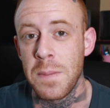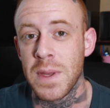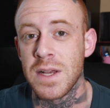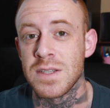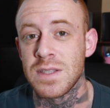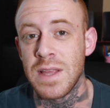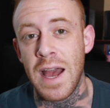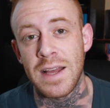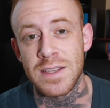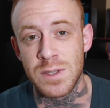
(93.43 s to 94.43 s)
because
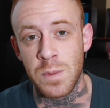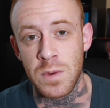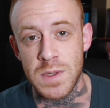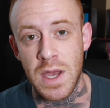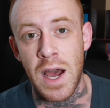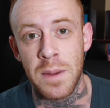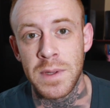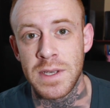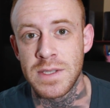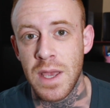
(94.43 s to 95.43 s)
that is the most
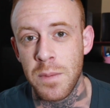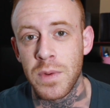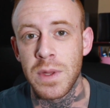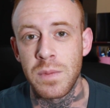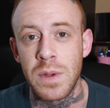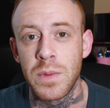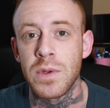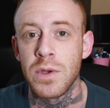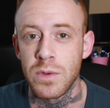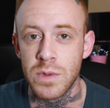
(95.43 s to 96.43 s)
common example that people
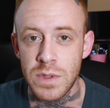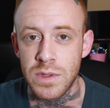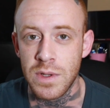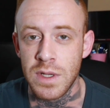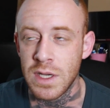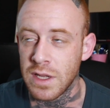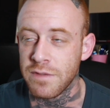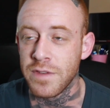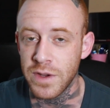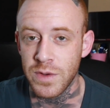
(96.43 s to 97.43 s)
used, and I
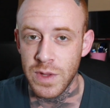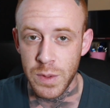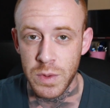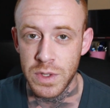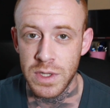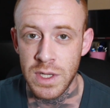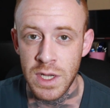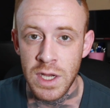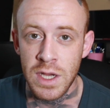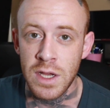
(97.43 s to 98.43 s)
figured they would,
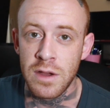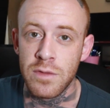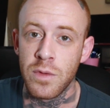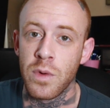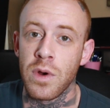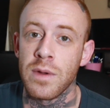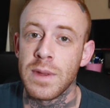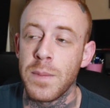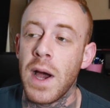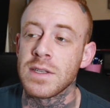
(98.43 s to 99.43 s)
for
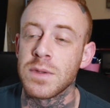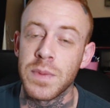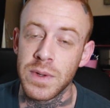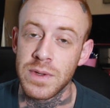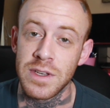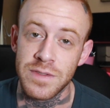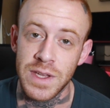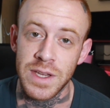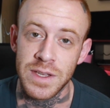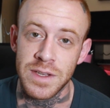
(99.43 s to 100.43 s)
the possibility of
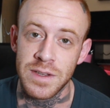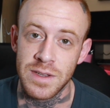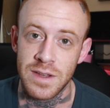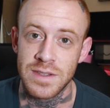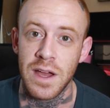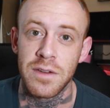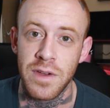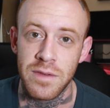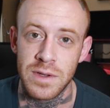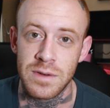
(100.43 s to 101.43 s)
getting kicked out of
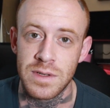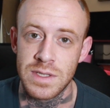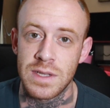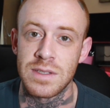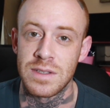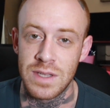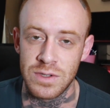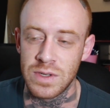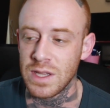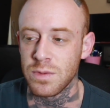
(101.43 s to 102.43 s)
heaven. Because
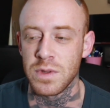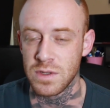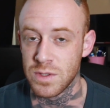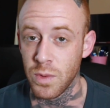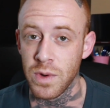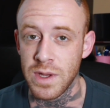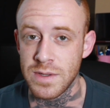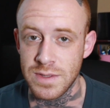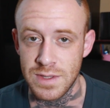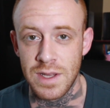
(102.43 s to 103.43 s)
that's what the story
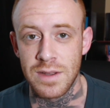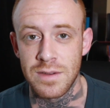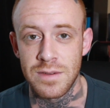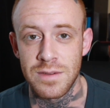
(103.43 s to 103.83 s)
is that